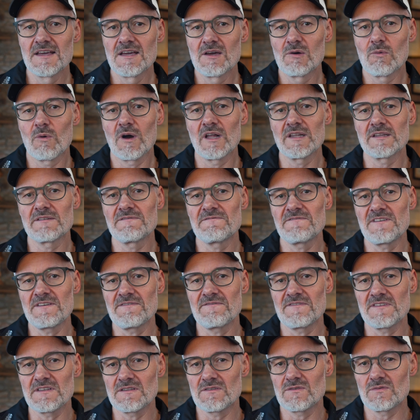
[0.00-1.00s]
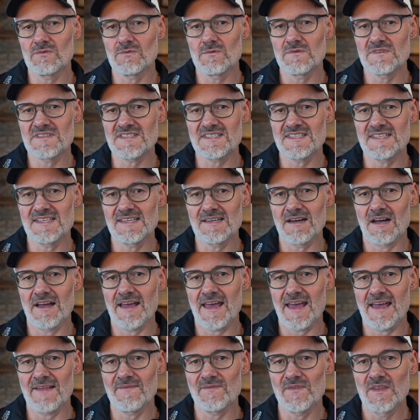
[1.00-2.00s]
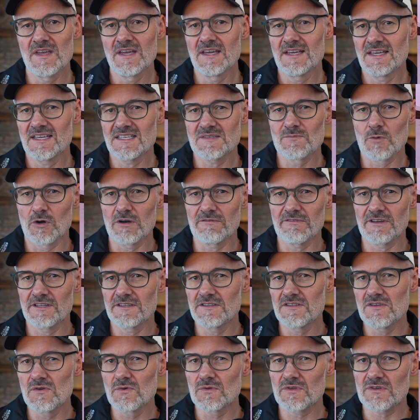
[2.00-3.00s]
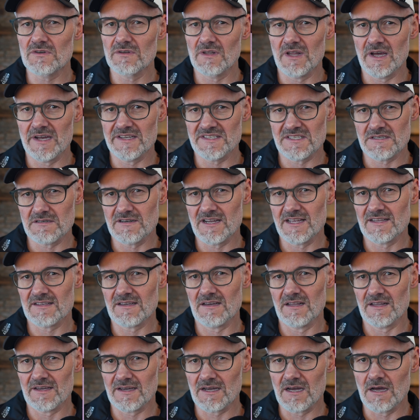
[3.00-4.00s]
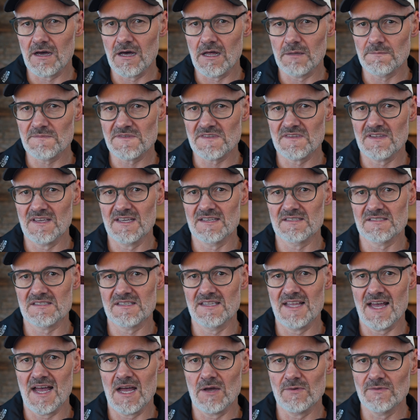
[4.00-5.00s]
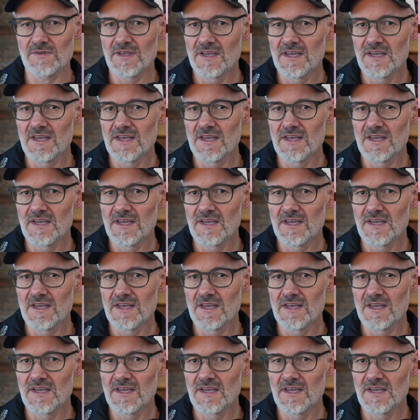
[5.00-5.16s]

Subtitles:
while the 52CIN is more of a neutralizer that kind of calms things down